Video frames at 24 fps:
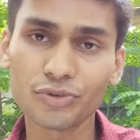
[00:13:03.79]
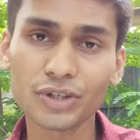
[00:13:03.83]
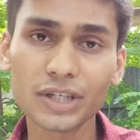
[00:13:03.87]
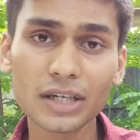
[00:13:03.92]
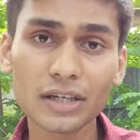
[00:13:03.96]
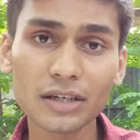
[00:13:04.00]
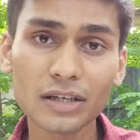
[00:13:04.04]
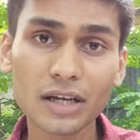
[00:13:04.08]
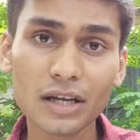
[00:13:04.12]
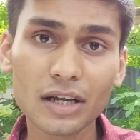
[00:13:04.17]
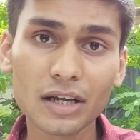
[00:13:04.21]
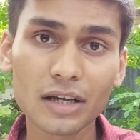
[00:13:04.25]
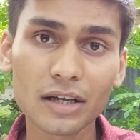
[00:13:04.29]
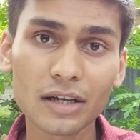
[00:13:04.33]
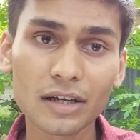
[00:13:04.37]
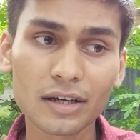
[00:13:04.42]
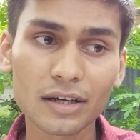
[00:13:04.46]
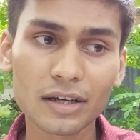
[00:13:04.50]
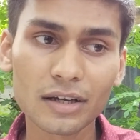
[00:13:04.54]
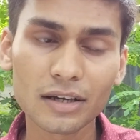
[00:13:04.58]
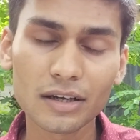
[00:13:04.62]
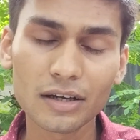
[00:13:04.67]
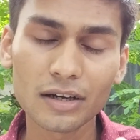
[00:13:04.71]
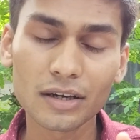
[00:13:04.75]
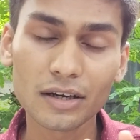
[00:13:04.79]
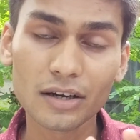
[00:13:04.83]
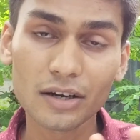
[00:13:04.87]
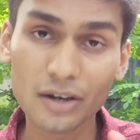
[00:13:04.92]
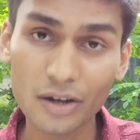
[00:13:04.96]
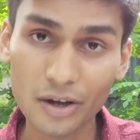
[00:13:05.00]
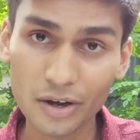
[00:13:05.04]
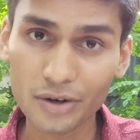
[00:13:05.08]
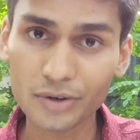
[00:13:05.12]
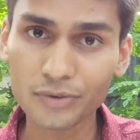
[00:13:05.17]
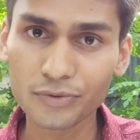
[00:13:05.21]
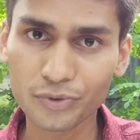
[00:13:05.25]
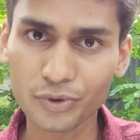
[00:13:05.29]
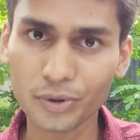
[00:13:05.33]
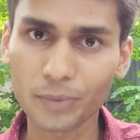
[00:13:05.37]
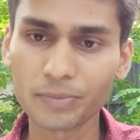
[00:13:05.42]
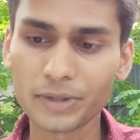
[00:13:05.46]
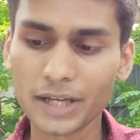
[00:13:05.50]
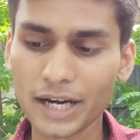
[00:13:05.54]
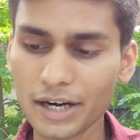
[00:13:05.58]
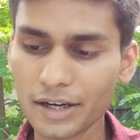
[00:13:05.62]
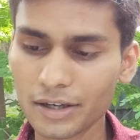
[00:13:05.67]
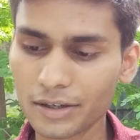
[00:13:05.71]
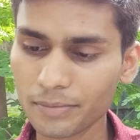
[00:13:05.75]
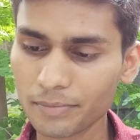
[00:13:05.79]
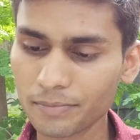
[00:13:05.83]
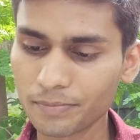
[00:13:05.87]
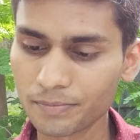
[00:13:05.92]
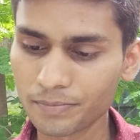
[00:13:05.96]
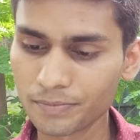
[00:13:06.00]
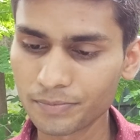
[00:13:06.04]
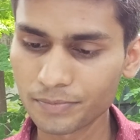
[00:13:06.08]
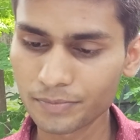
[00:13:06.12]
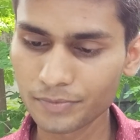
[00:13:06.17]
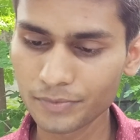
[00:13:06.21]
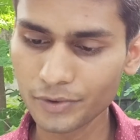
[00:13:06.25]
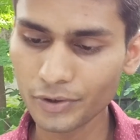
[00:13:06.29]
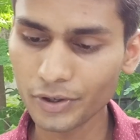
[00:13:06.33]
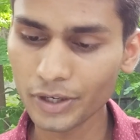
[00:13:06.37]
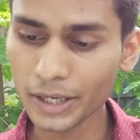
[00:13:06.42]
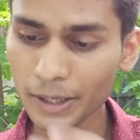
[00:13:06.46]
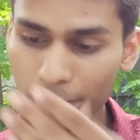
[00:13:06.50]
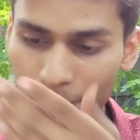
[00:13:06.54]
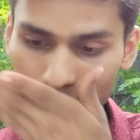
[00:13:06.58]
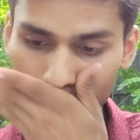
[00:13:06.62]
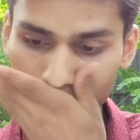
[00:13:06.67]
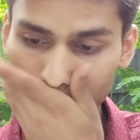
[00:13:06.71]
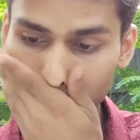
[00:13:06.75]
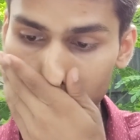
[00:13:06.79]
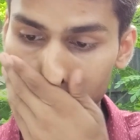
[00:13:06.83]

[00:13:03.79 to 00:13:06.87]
We can learn from that. Okay.